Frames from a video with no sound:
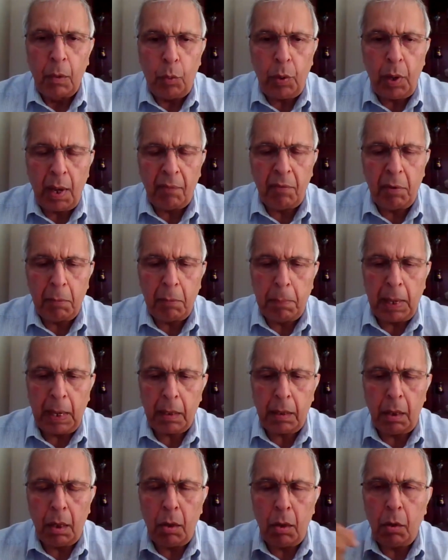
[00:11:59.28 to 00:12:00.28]
We have a
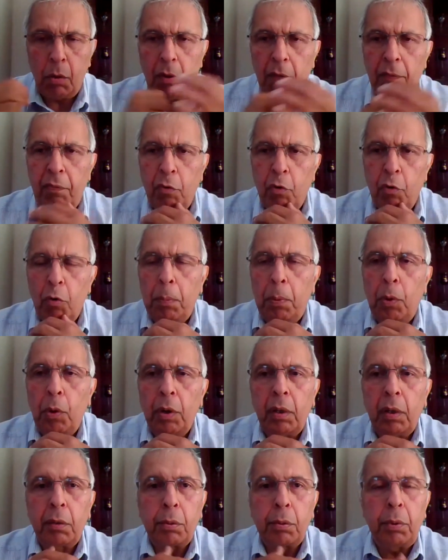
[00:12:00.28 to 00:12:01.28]
backlog of
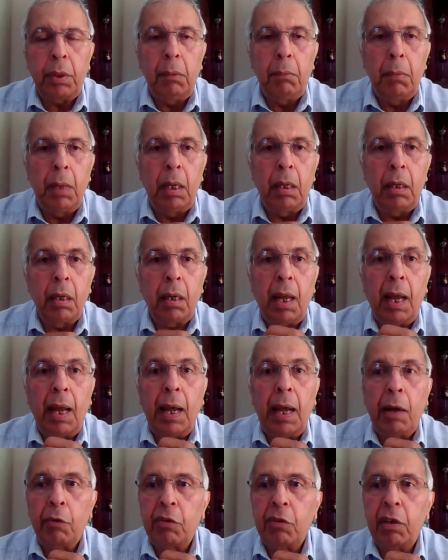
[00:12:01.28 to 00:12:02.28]
4.3 million
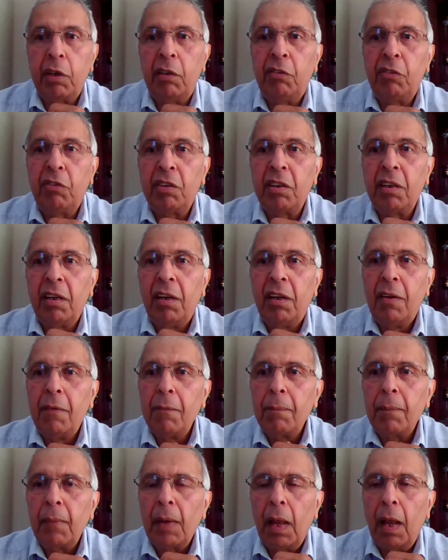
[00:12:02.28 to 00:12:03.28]
houses.
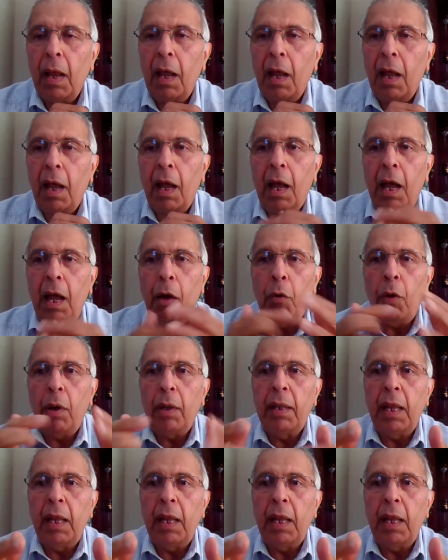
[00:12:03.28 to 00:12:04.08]
How are they